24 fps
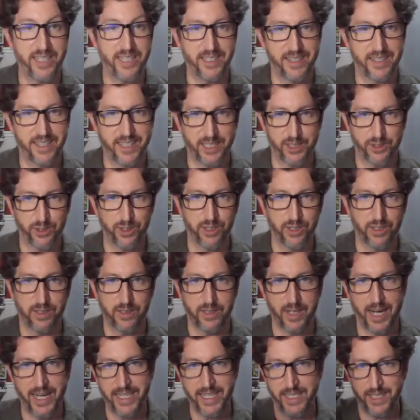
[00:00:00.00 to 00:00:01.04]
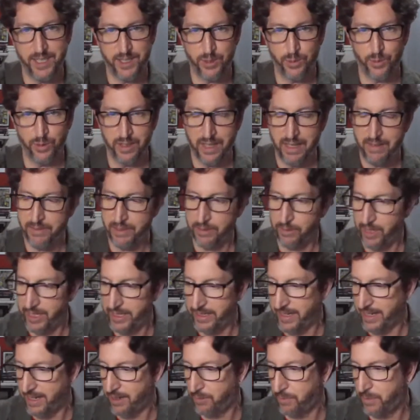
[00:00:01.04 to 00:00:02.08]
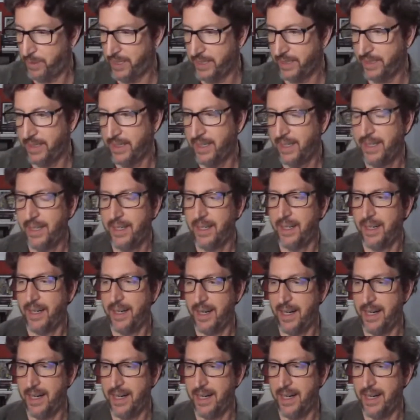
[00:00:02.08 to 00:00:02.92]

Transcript: Granted, things are, are heightened to eleven right now, but